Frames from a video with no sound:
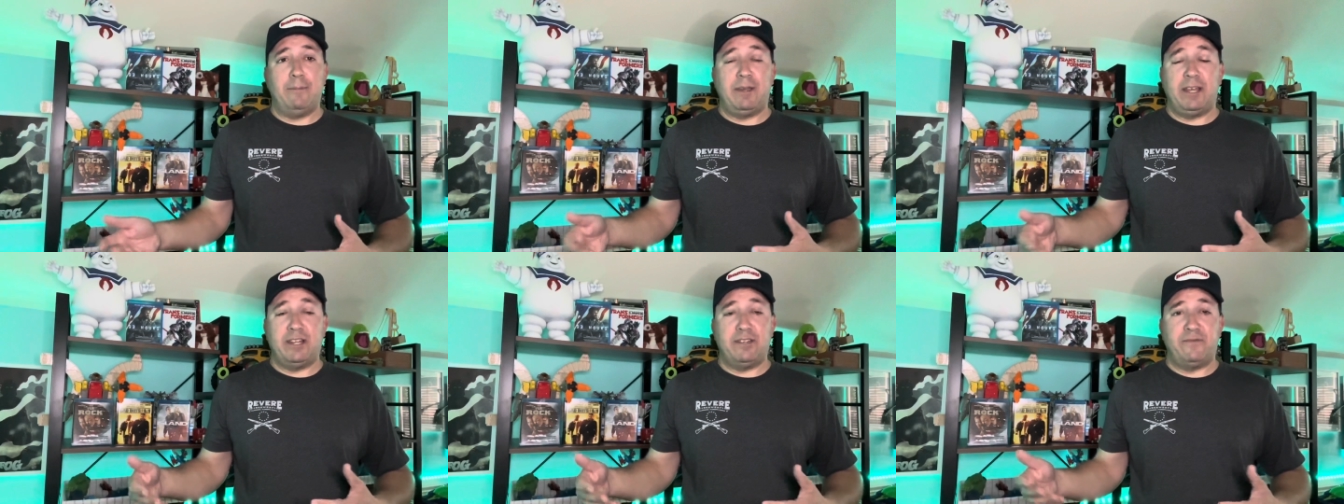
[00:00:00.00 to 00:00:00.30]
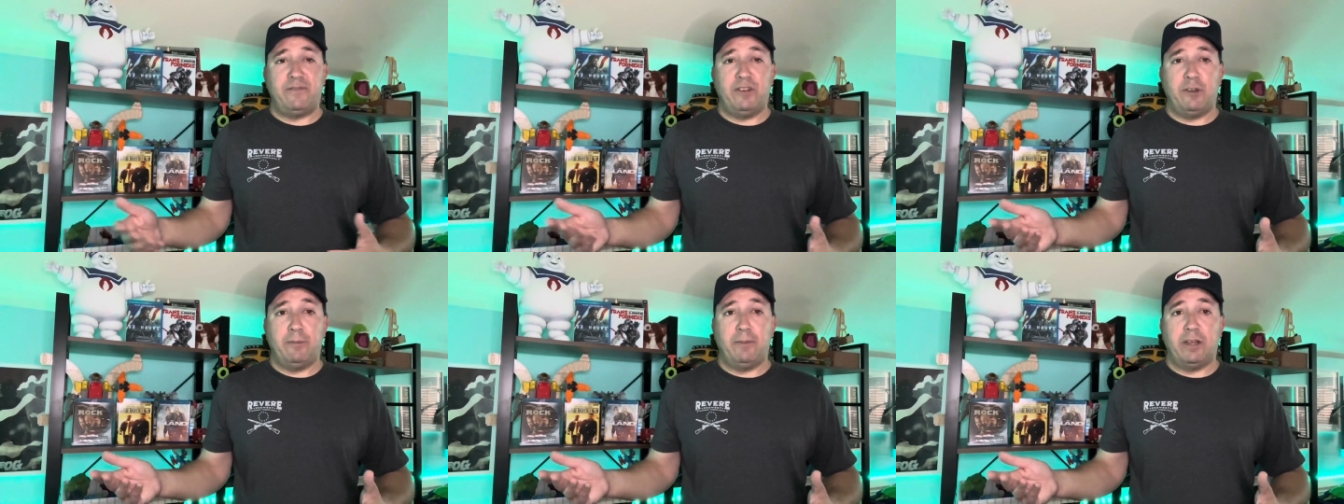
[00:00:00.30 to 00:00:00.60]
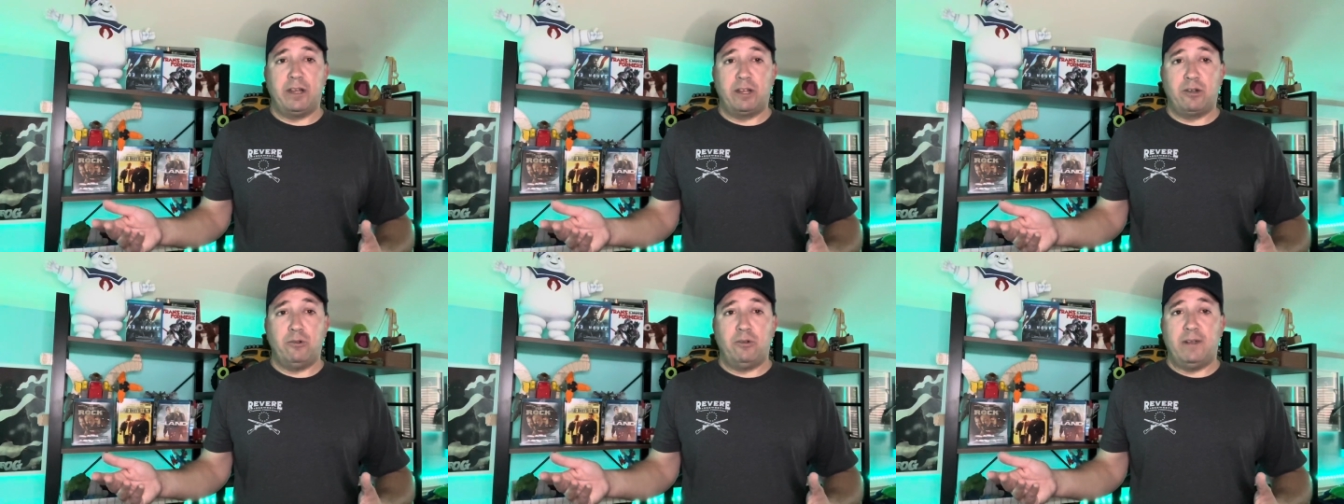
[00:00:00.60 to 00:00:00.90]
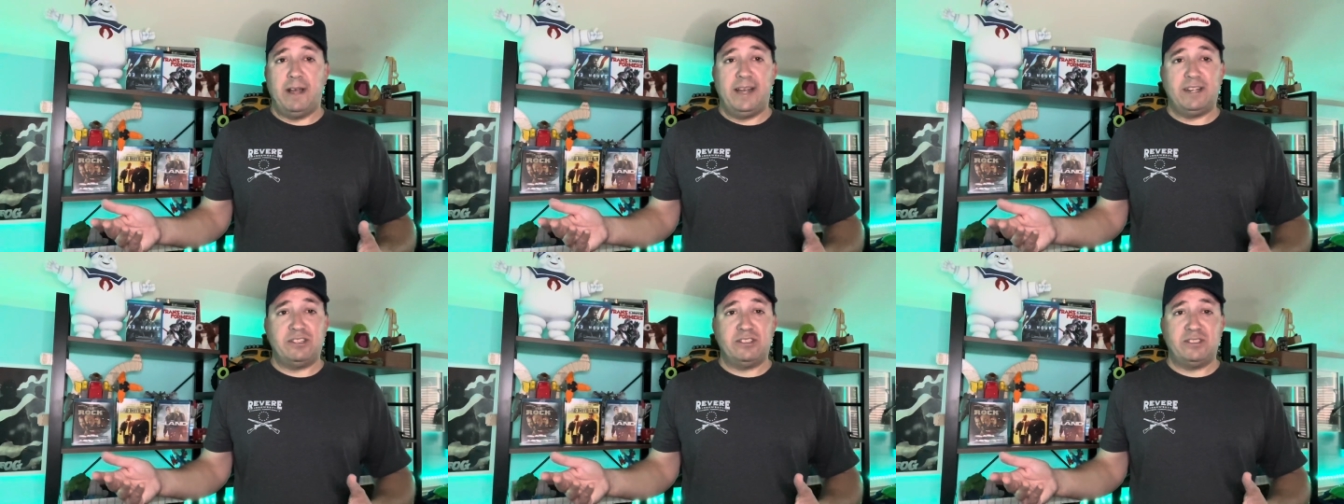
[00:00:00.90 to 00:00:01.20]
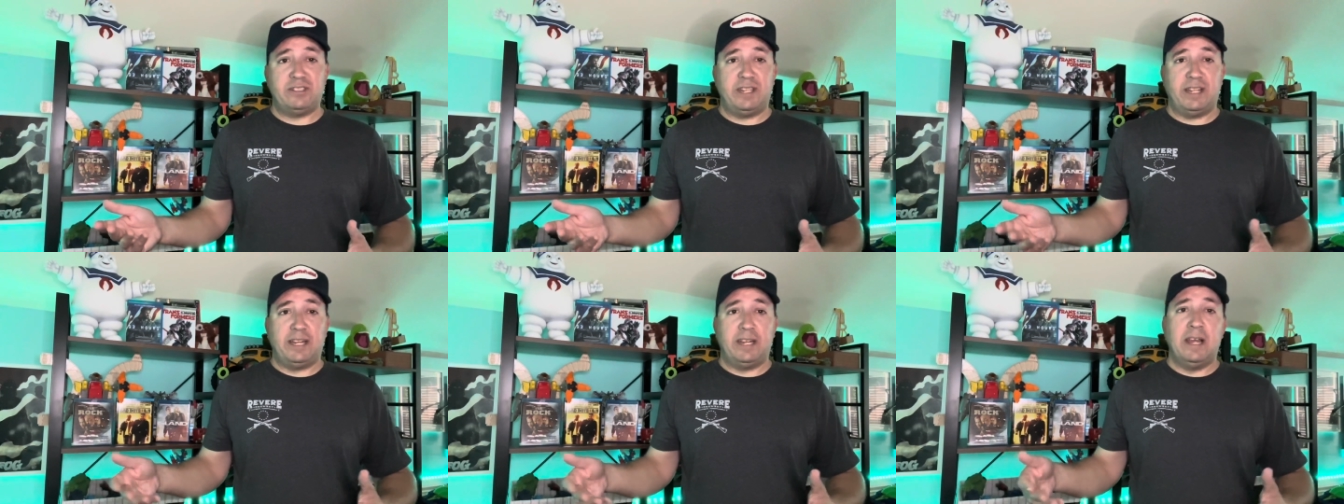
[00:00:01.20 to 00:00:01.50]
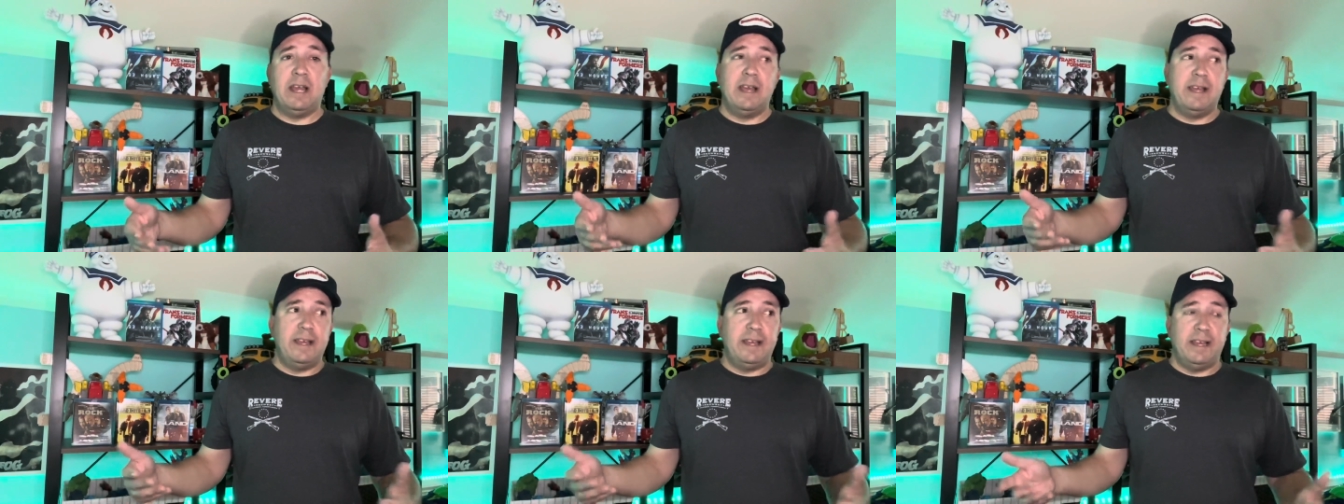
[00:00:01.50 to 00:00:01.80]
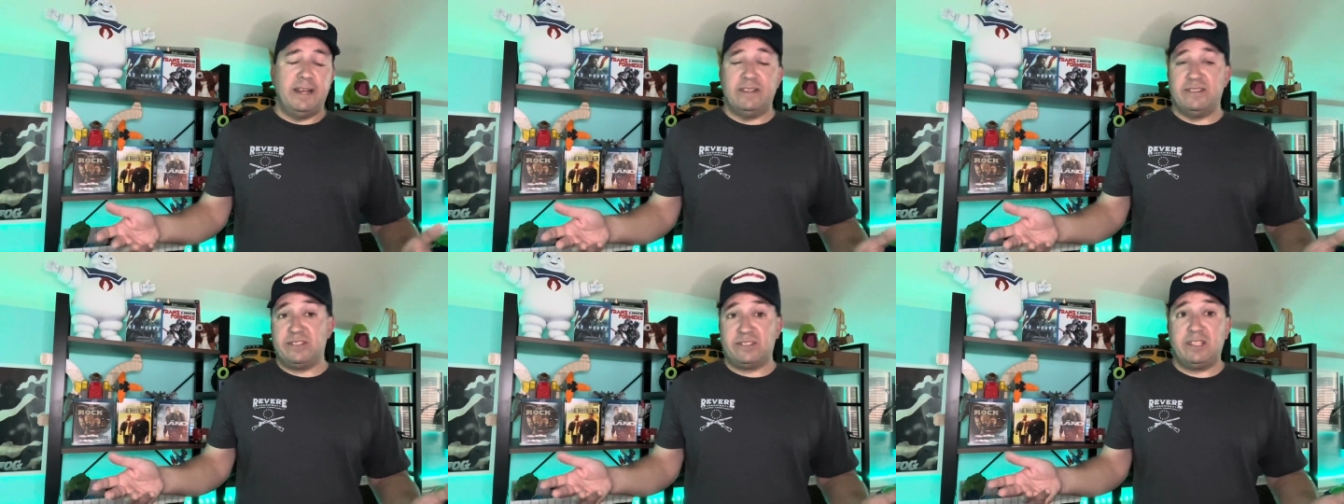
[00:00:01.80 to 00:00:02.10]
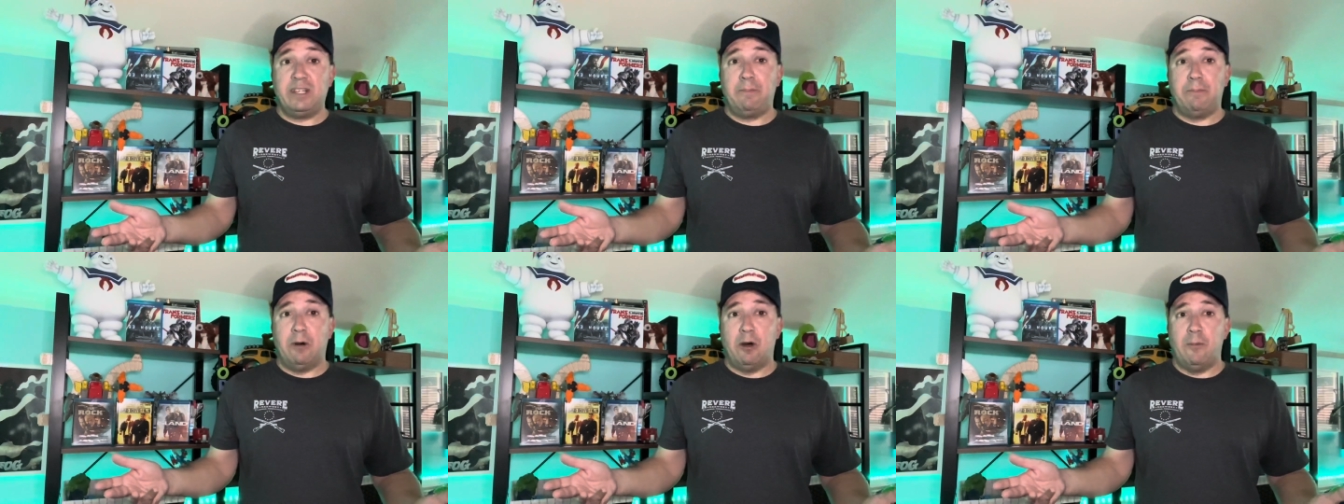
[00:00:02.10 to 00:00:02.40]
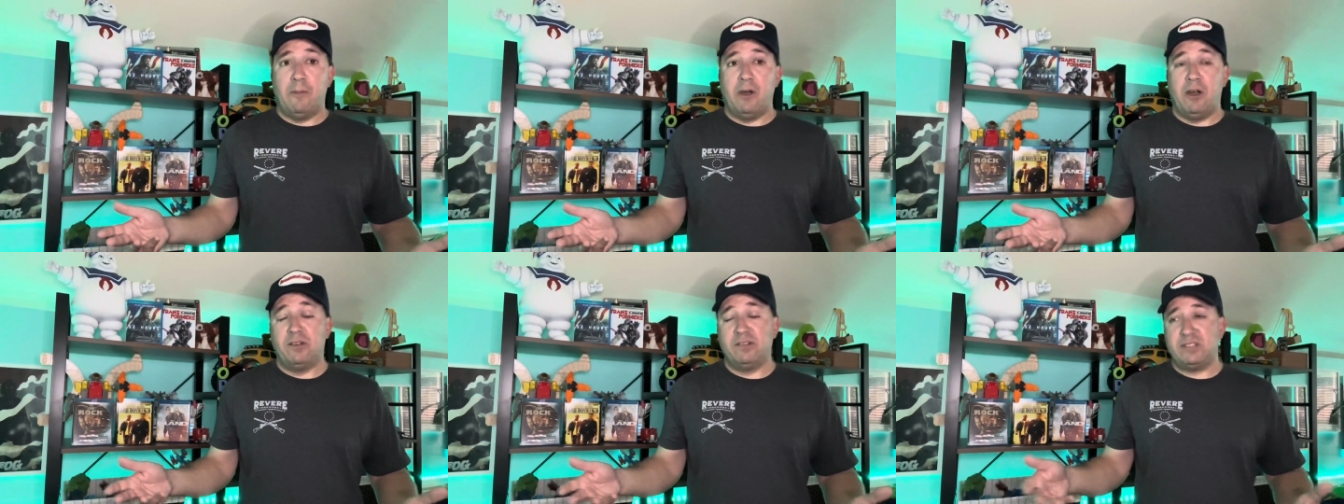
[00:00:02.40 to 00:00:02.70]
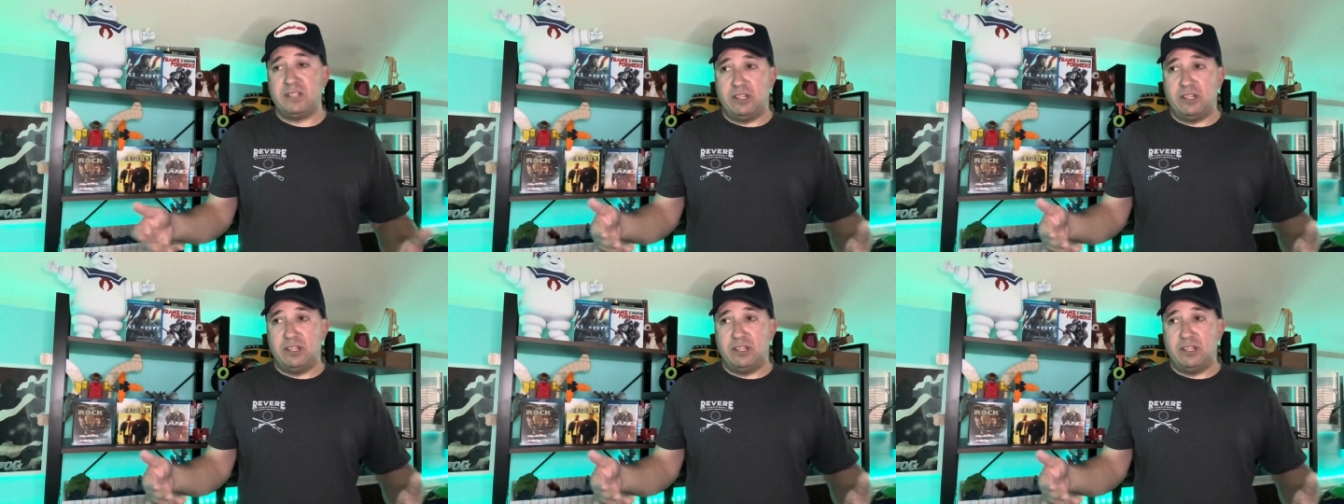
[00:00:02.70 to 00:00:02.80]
He could film a cool action scene in his sleep almost.